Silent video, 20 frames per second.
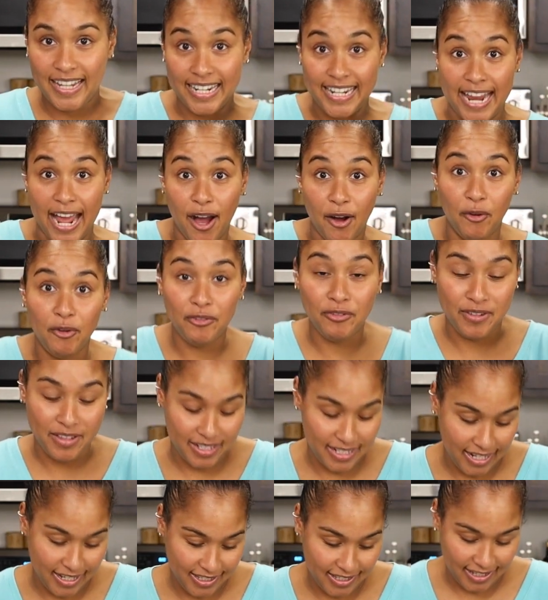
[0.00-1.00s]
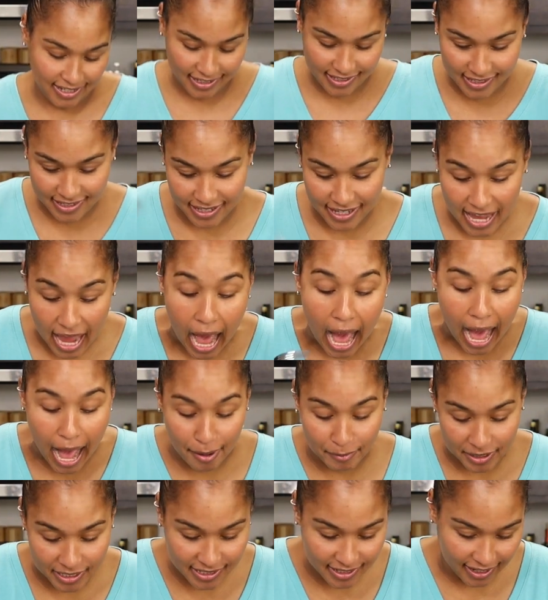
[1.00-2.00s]
Now for the taste test.
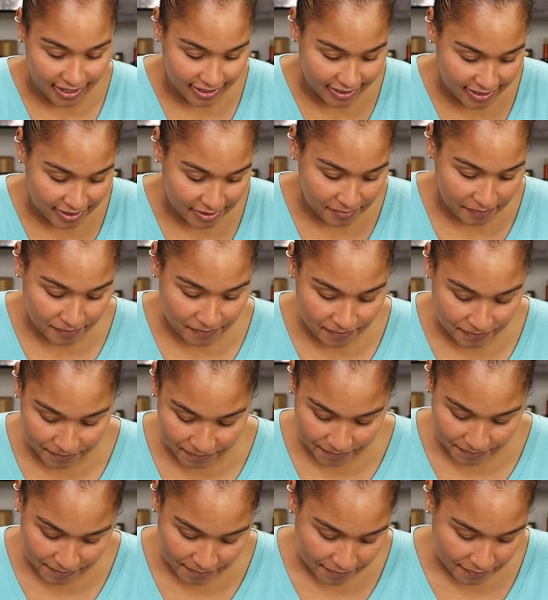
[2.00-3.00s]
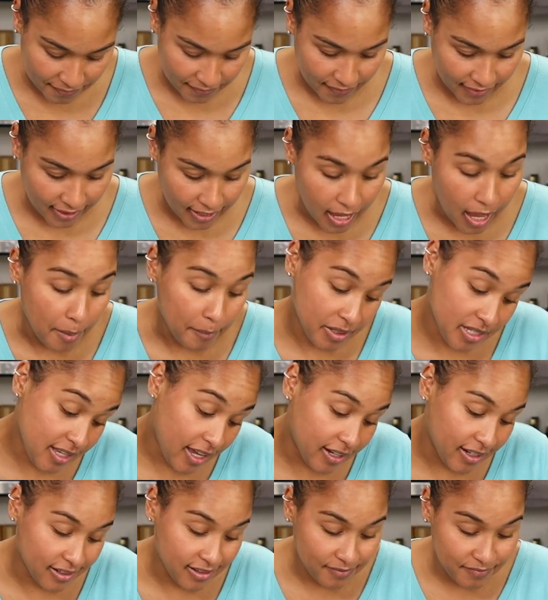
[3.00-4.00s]
I'm excited. I'm
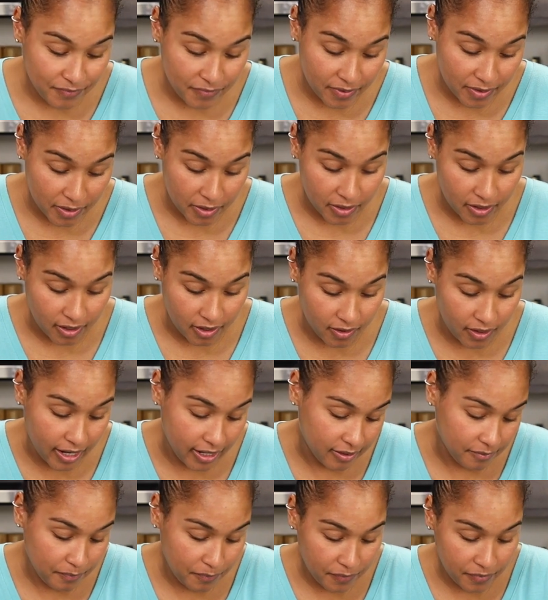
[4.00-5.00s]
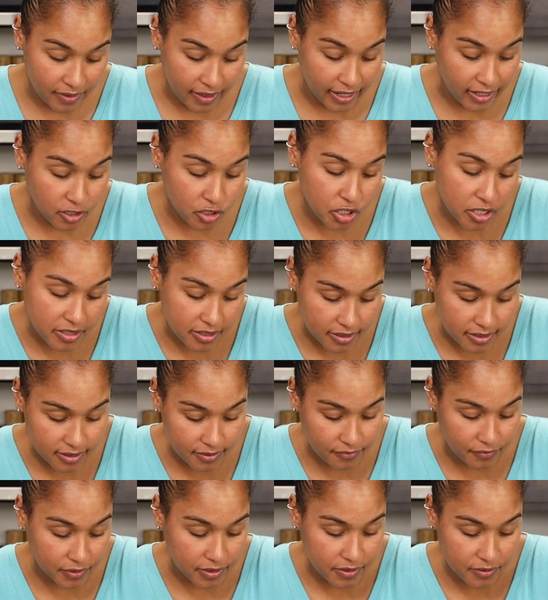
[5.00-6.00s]
excited. All right, thank you, Jesus,
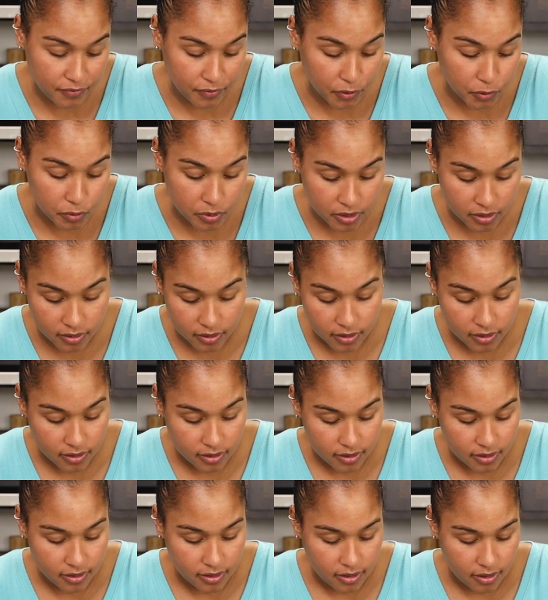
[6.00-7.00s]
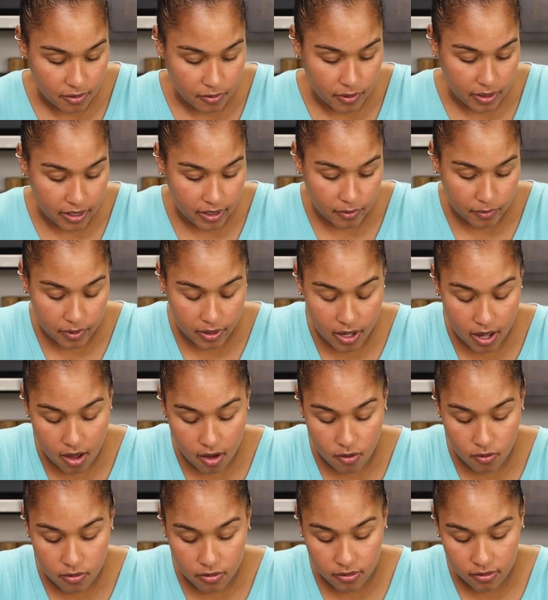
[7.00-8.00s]
for this food. All right, here we
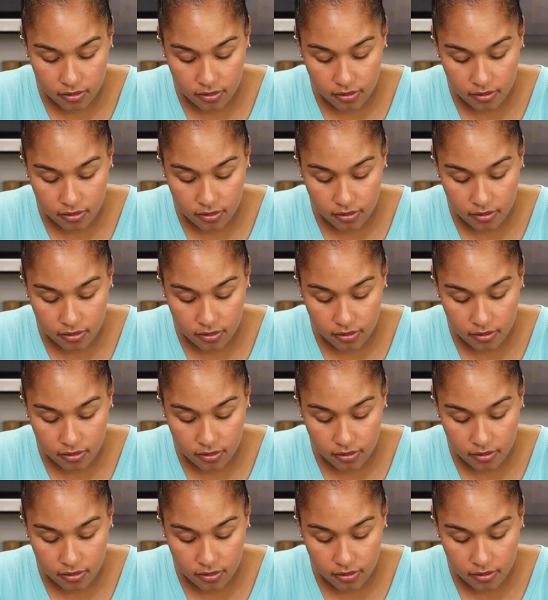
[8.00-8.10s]
go.